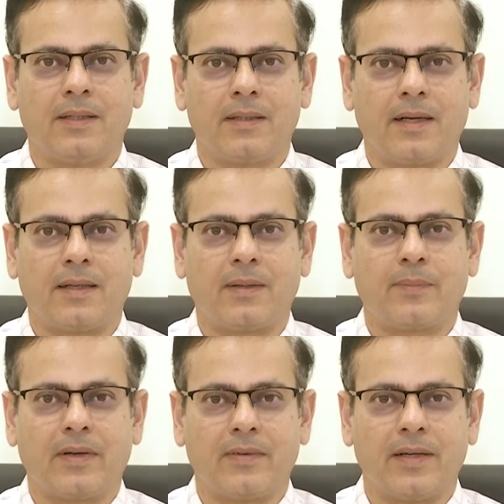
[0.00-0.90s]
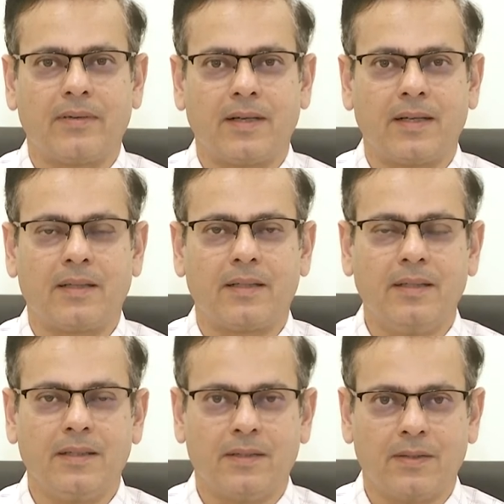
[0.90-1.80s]
that are prevalent in the
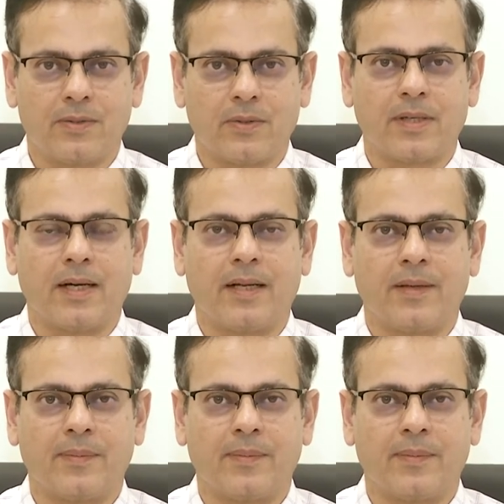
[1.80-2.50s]
society